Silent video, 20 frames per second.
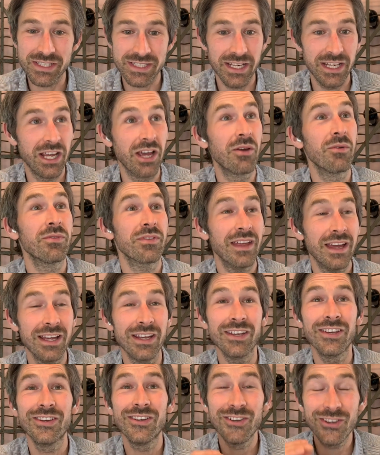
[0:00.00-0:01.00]
And they go,
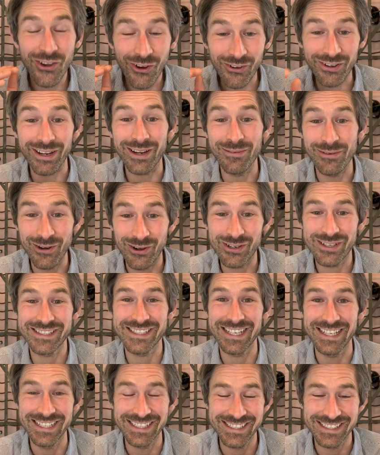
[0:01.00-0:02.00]
thank God I locked
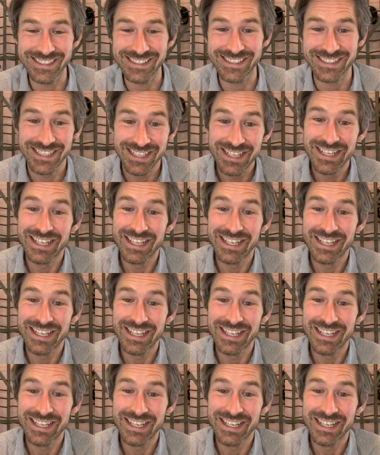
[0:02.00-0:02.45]
in, because